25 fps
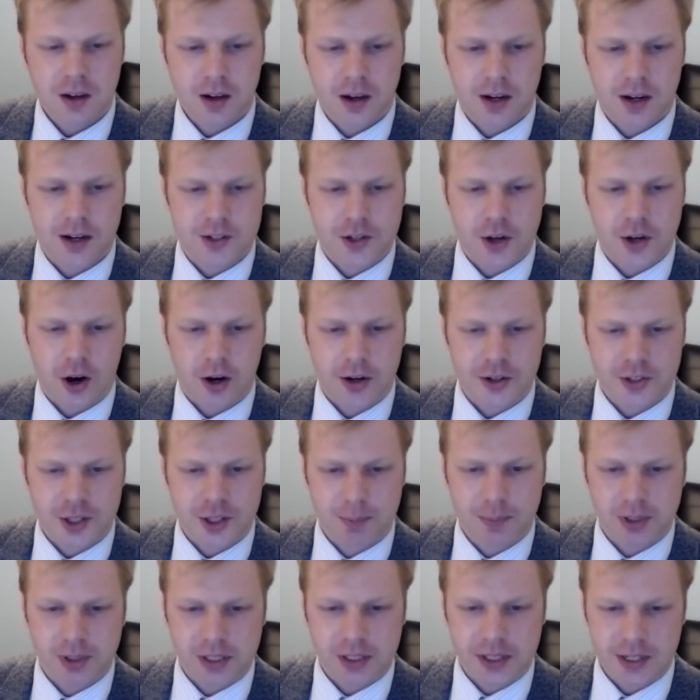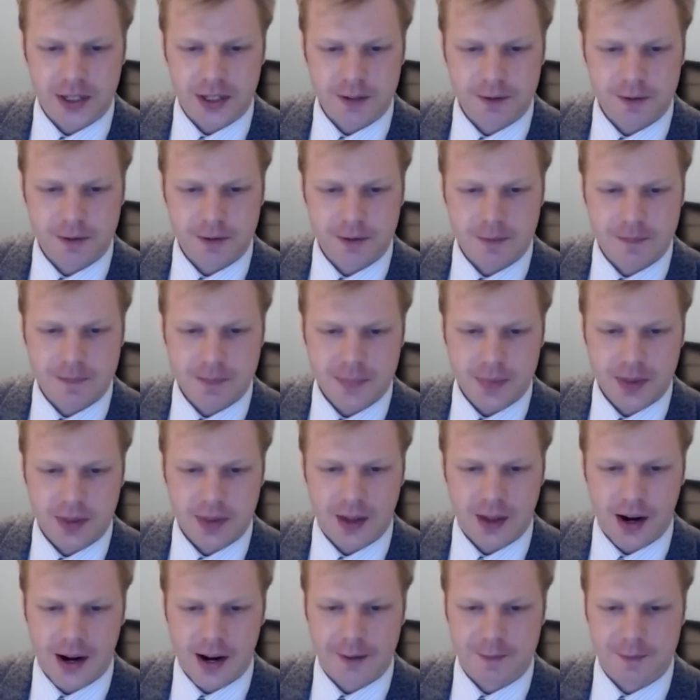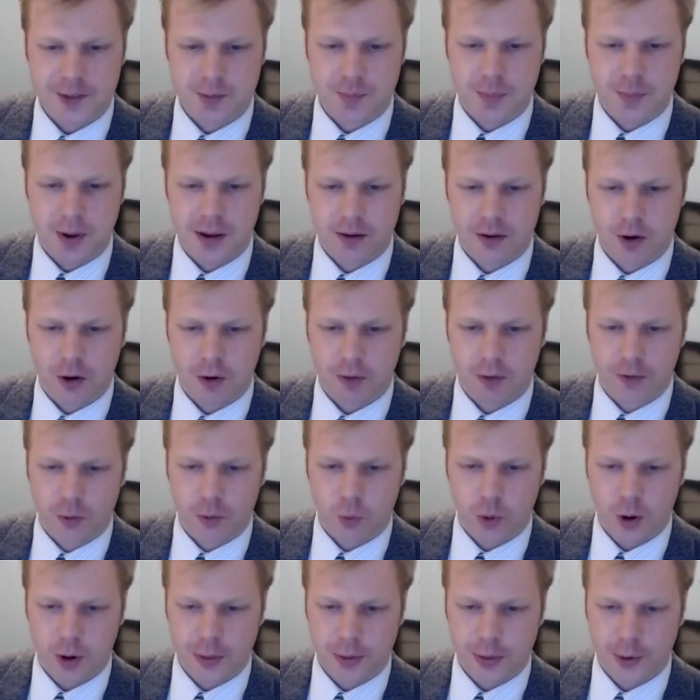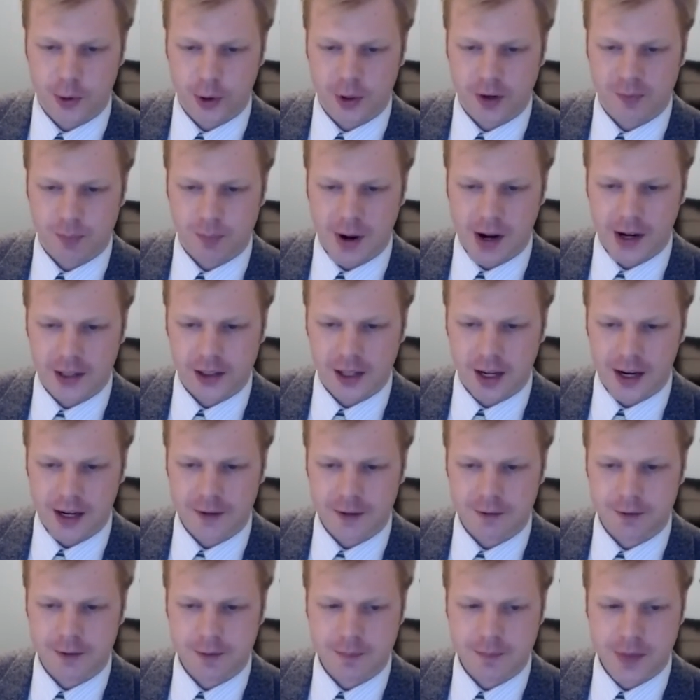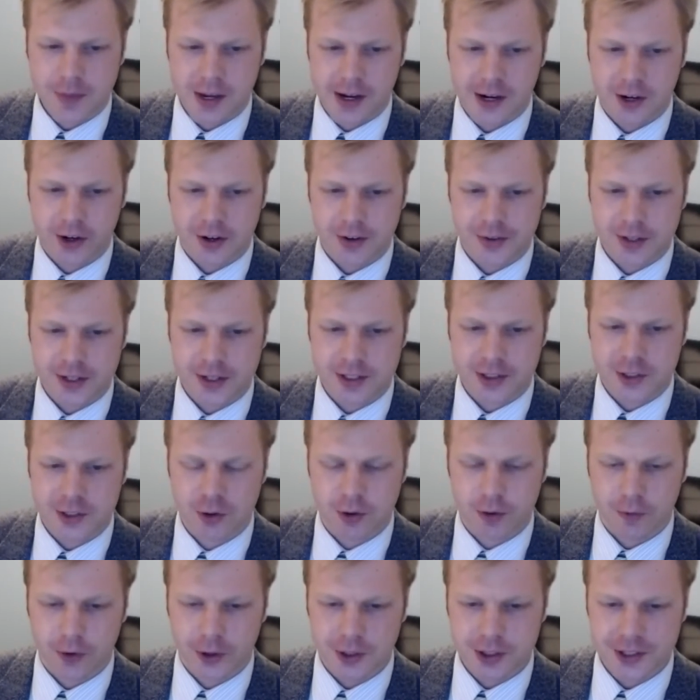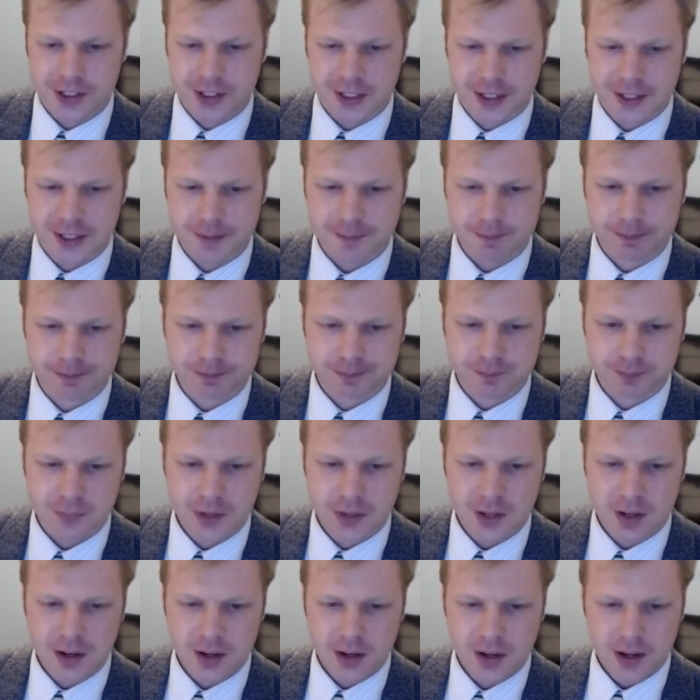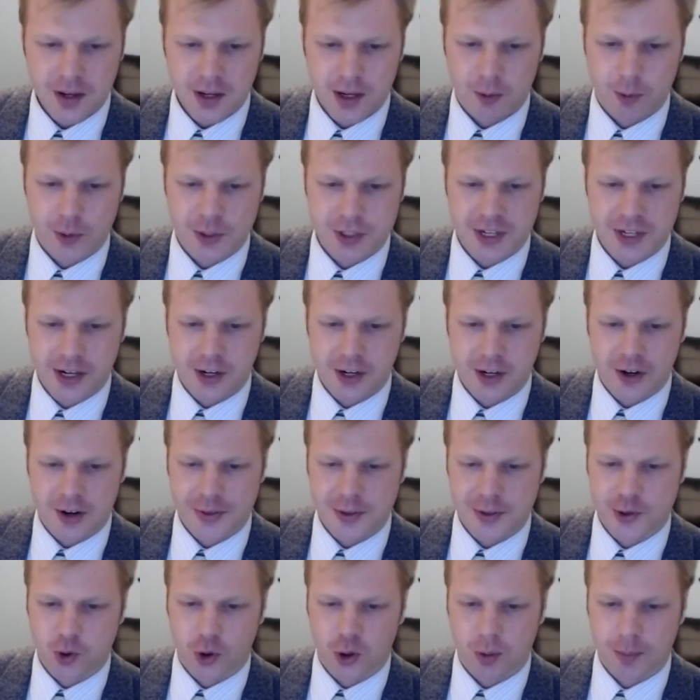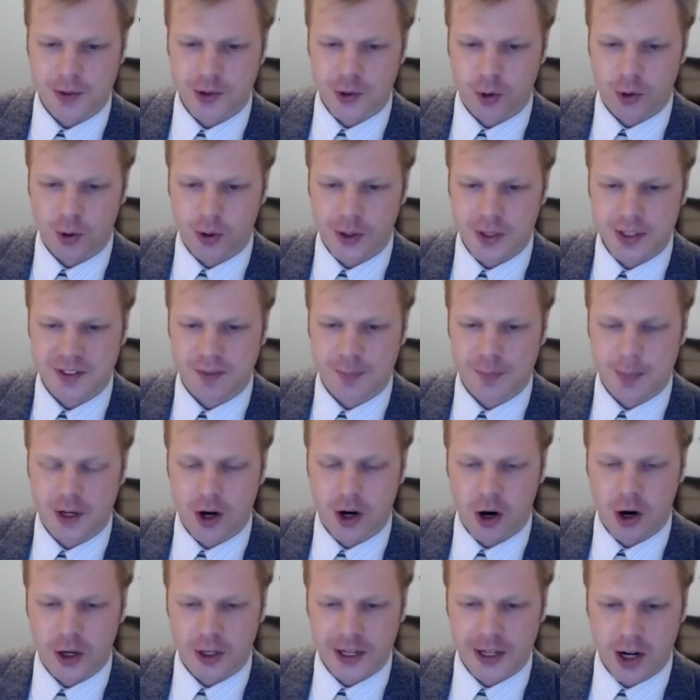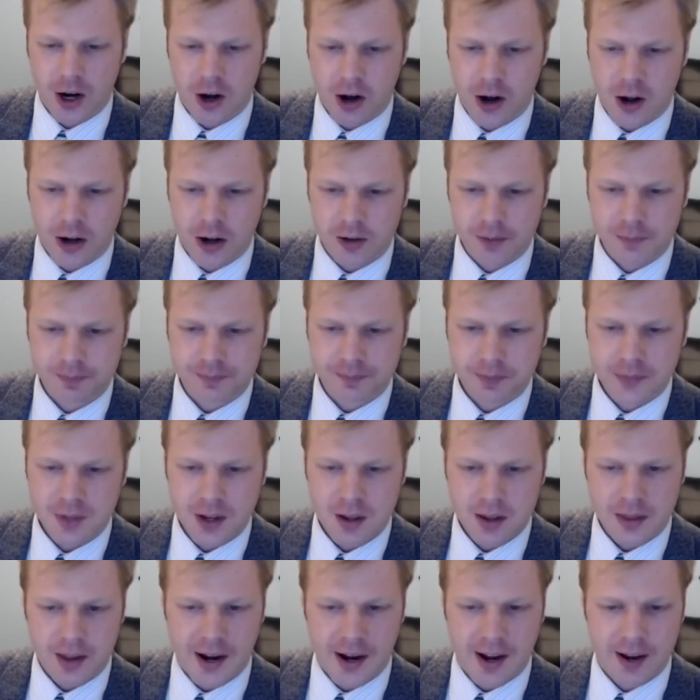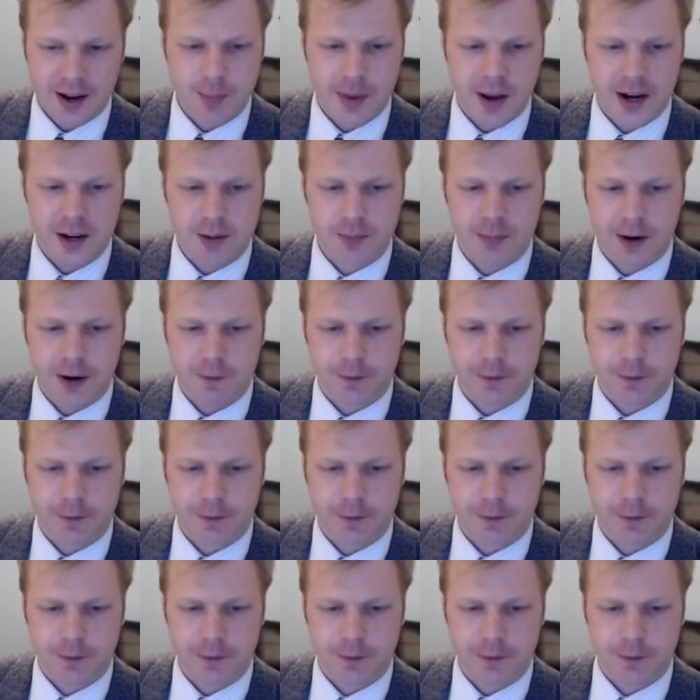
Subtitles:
It is hard to believe that I have spent over 1/3 of my life here at this university. It was here at the dormitories of McCarty Hall that I made my